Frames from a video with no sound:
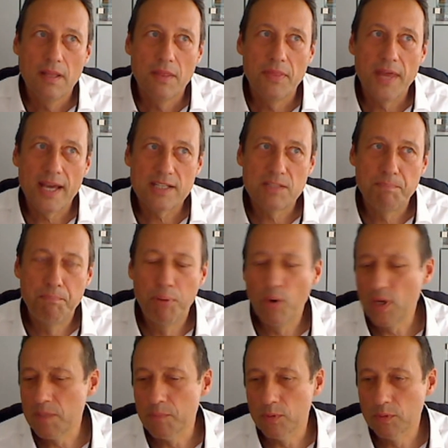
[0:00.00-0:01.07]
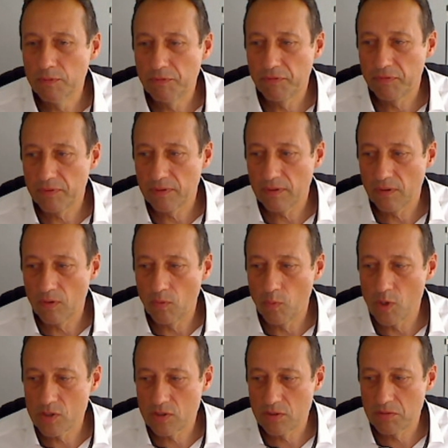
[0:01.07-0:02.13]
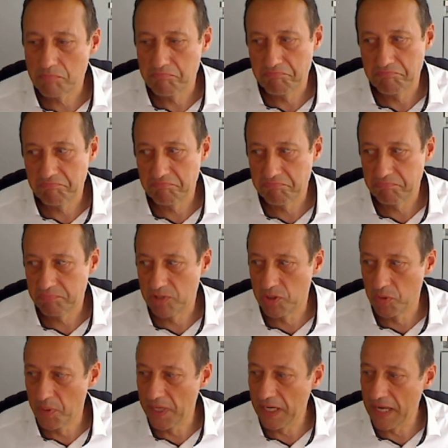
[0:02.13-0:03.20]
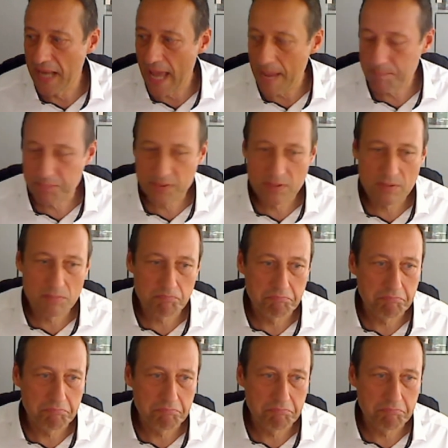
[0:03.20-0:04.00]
that Polymove was doing laps